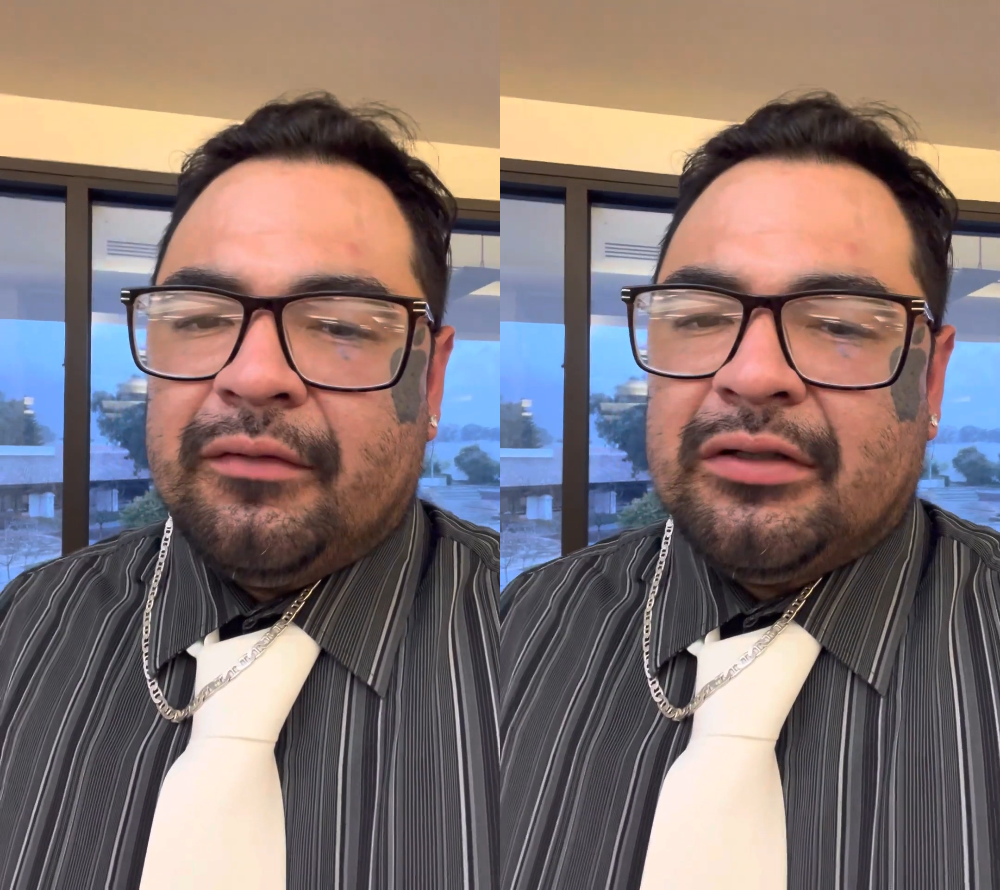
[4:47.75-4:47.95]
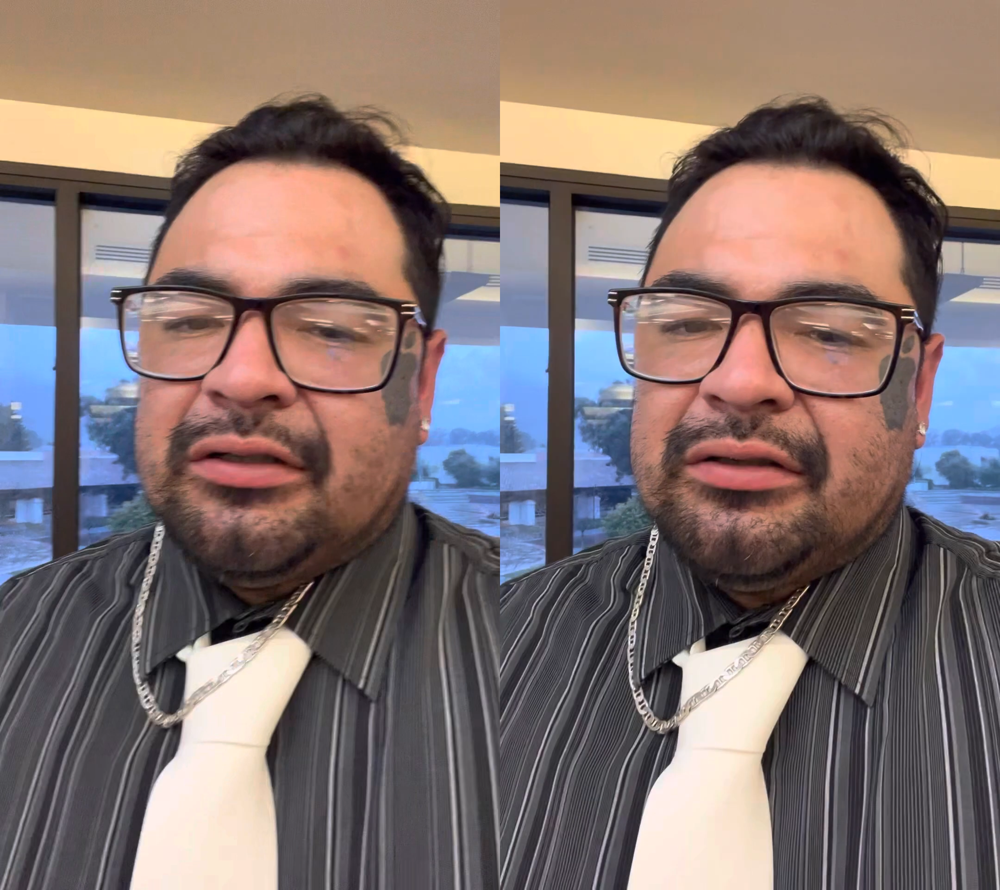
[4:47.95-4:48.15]

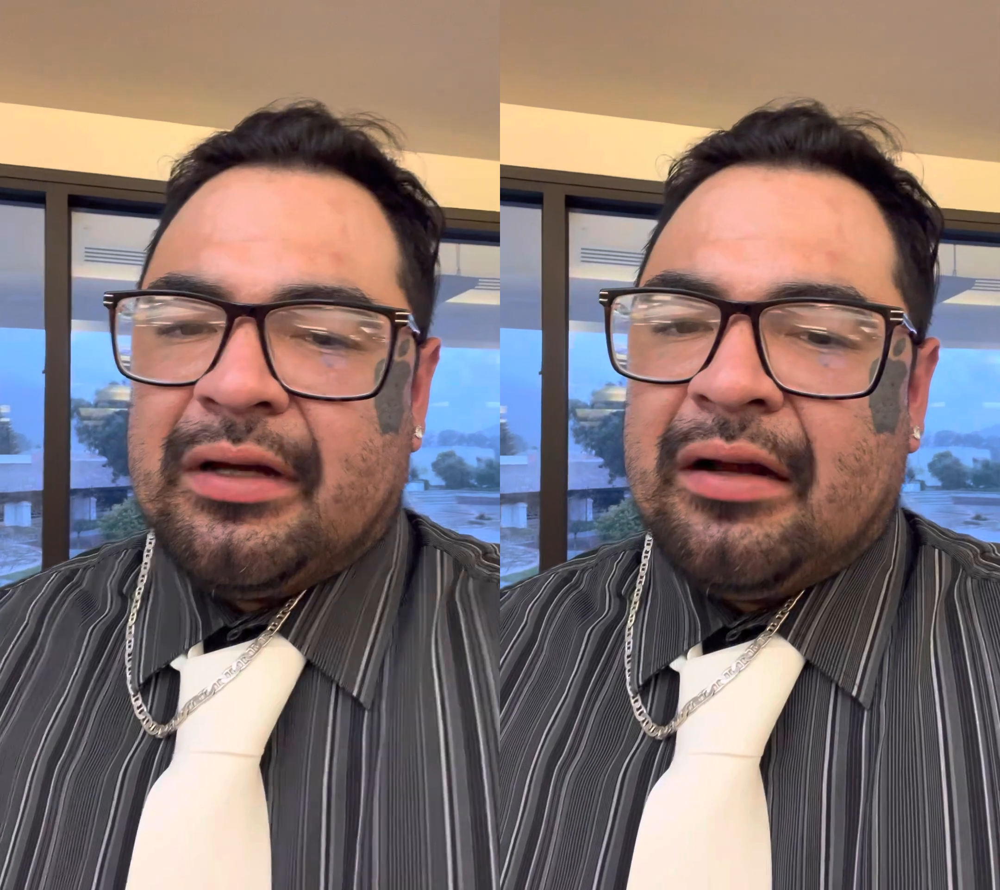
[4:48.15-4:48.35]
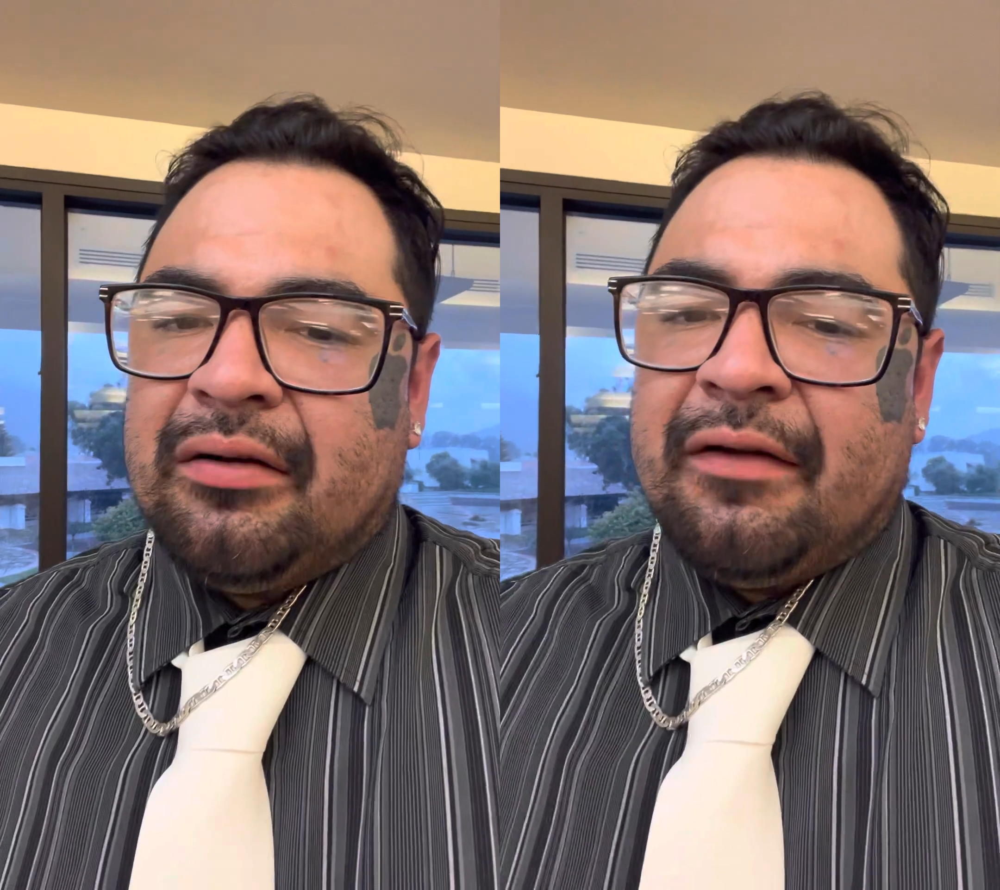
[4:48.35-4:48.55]
this is
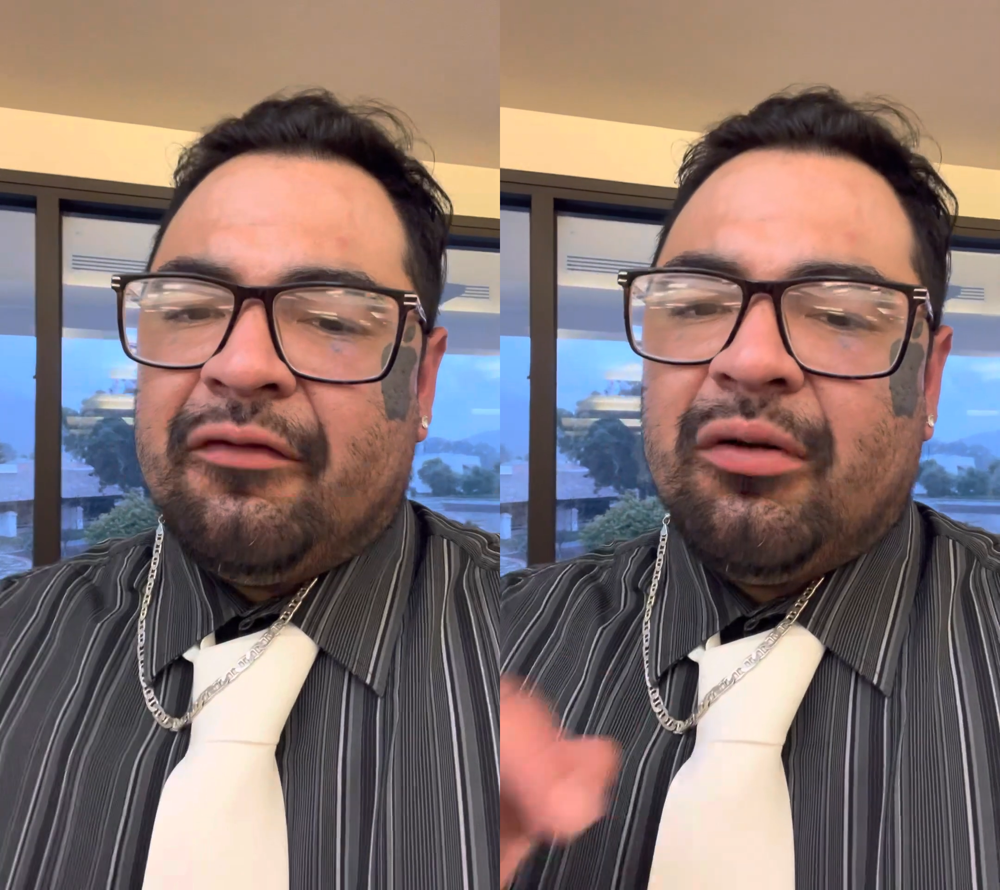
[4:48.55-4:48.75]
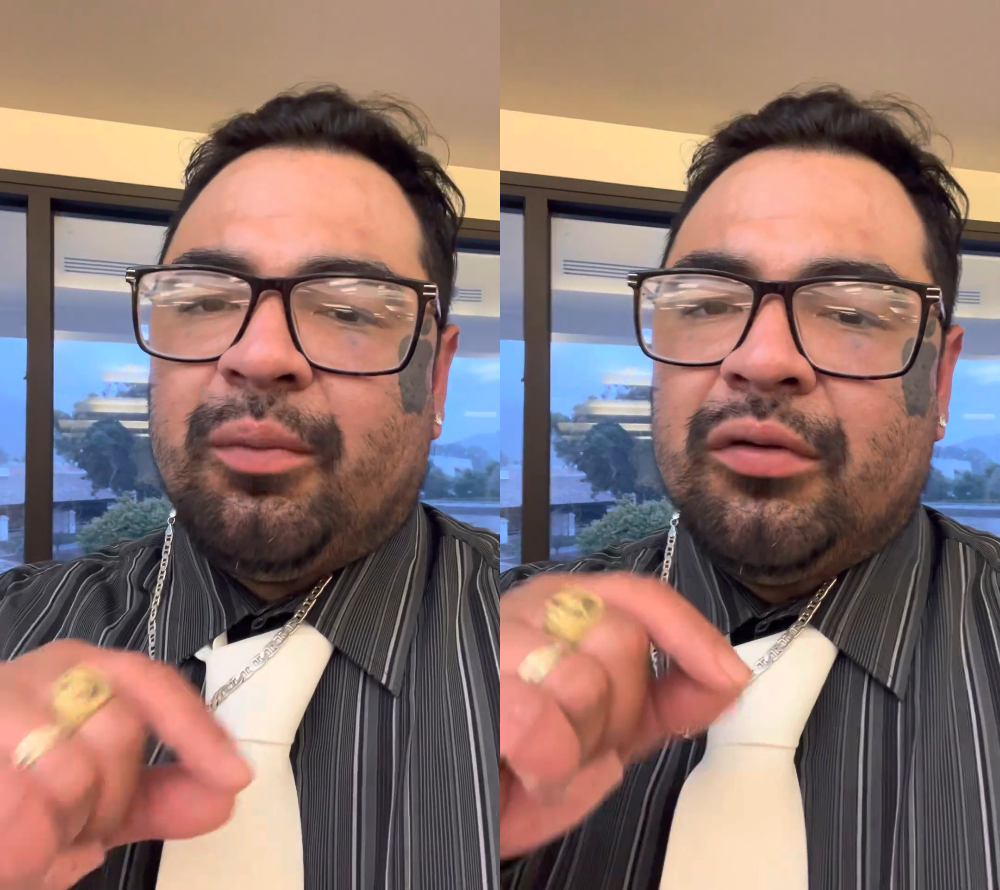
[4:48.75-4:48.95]
I don't
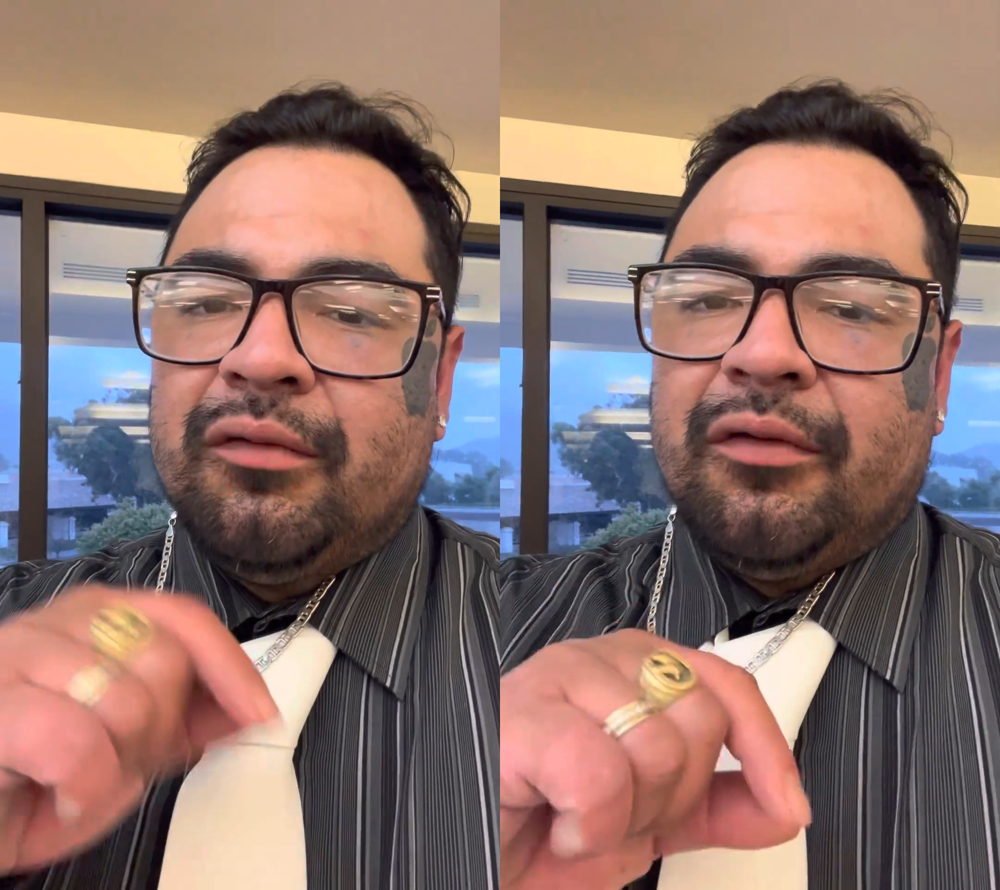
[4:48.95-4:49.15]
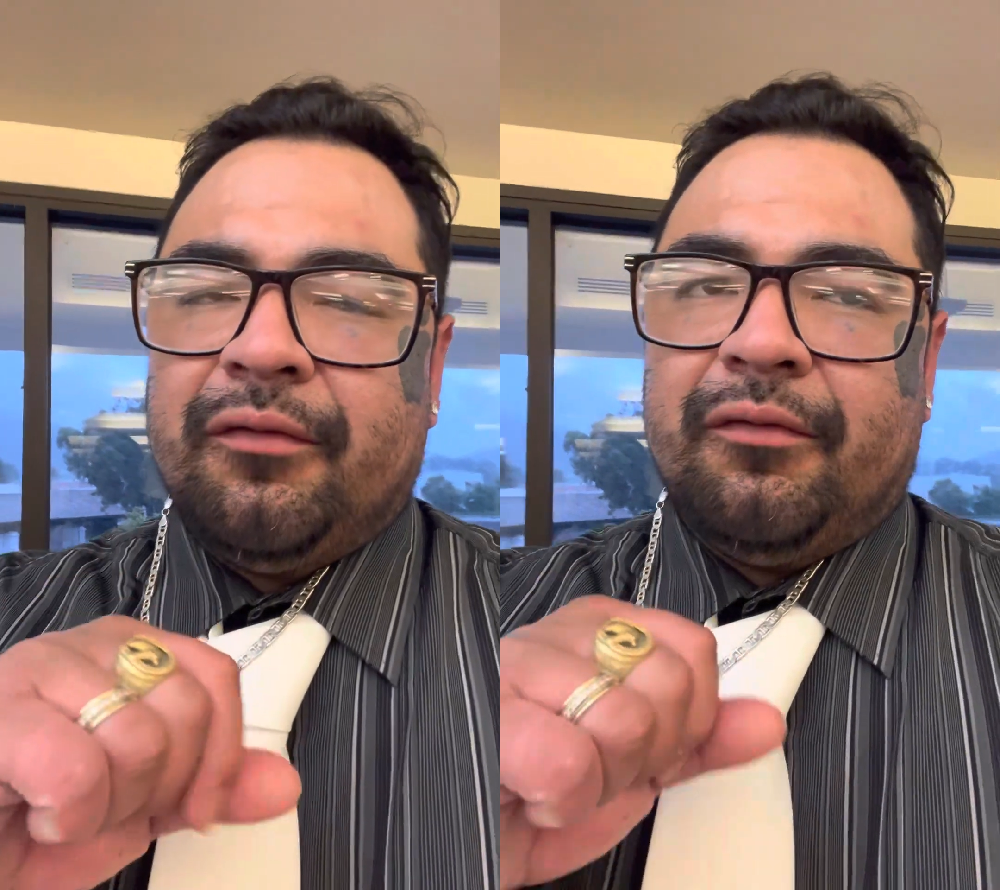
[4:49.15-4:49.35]
never
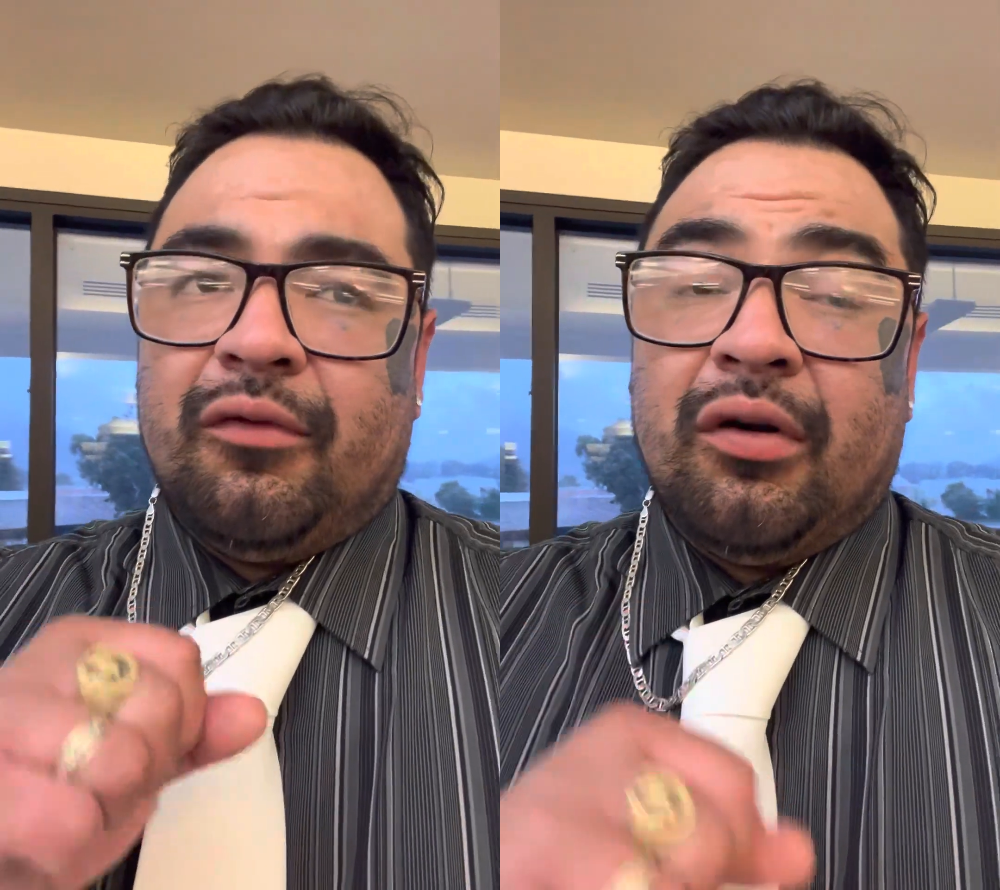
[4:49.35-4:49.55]
approve of